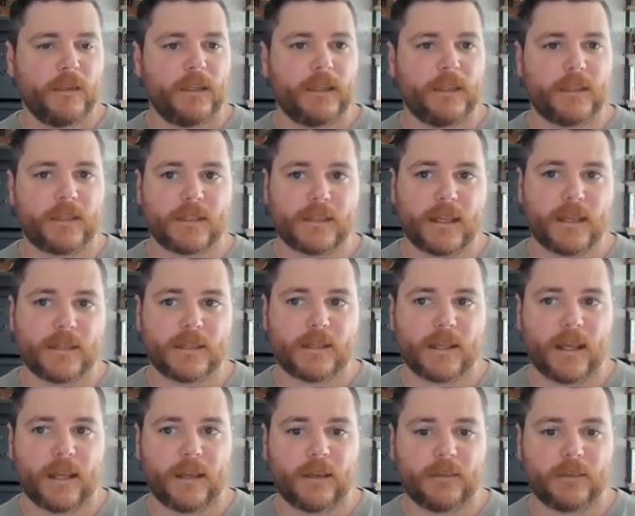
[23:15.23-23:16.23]
in the sense
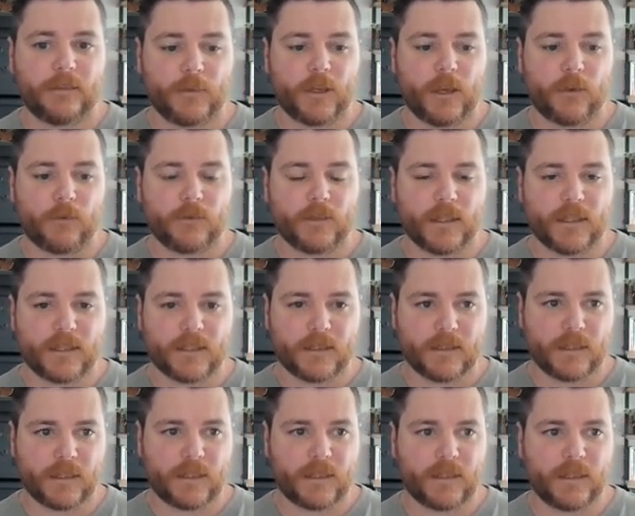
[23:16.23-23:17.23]
that, you know,
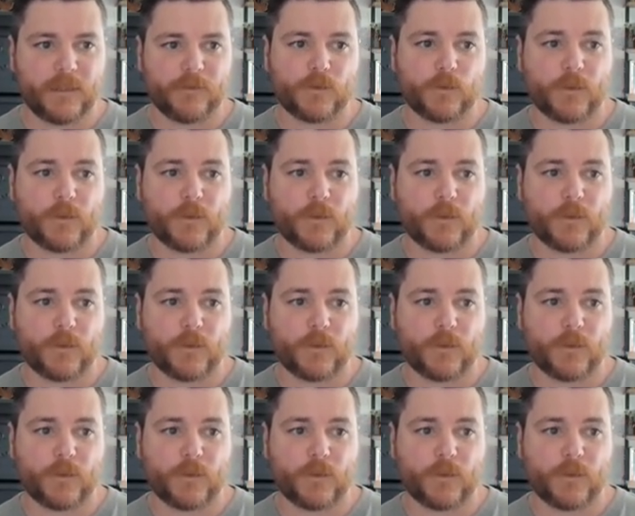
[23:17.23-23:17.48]
it's gives